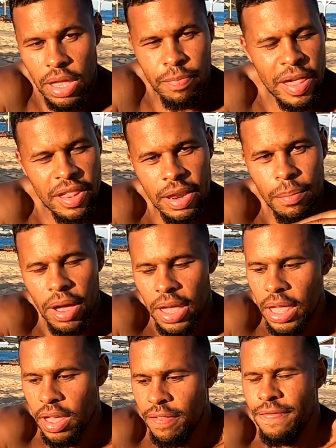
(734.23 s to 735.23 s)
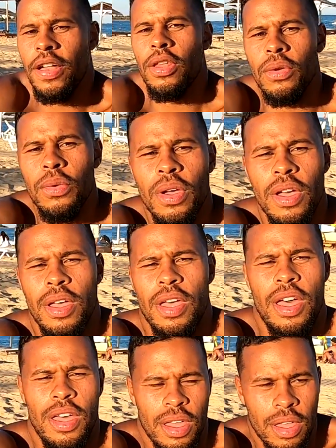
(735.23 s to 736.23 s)
especially my uh, fellow
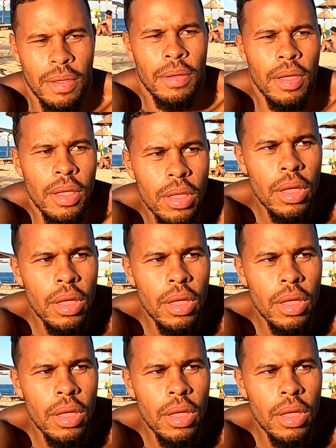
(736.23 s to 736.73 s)
uh,